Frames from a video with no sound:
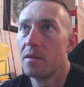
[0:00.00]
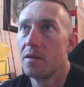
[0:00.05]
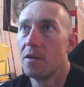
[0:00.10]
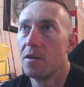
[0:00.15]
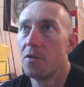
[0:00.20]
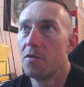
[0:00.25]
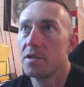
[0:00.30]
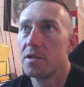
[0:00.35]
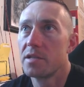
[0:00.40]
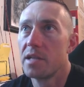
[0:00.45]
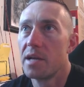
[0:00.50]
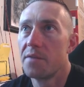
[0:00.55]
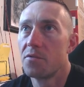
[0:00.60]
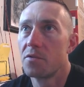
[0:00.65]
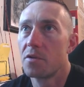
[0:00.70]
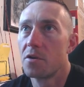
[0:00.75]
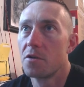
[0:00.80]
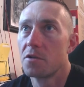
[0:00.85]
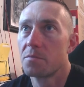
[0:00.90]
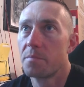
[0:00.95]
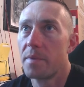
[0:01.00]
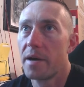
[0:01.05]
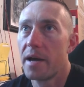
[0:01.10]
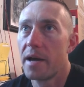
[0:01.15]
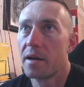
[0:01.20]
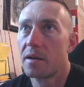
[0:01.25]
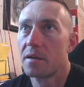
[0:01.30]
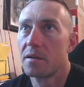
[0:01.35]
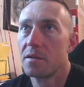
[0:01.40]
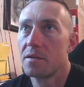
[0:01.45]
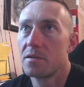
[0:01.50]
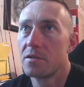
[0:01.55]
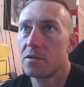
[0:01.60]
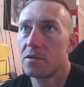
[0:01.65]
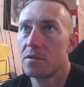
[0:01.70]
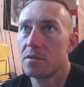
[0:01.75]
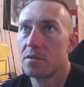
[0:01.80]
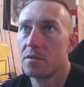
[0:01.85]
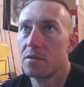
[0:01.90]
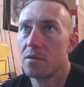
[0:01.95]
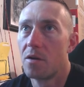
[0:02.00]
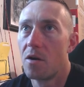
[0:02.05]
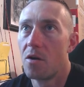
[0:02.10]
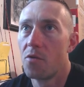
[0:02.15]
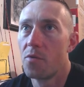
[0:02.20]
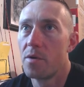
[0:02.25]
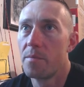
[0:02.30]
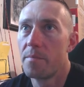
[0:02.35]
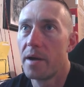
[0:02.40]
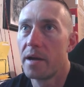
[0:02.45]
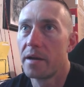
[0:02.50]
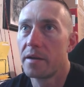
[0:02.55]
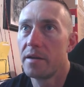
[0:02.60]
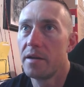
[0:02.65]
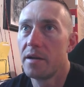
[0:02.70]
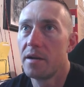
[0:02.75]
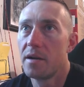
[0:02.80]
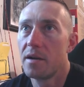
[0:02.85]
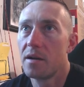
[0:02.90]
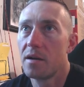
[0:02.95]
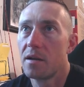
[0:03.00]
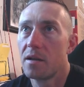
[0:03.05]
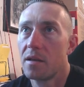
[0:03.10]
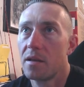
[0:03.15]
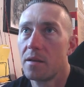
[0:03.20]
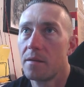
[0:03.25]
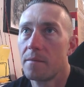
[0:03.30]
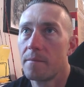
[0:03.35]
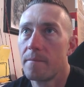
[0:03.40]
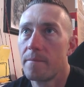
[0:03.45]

You know, this level goes back all the way back here.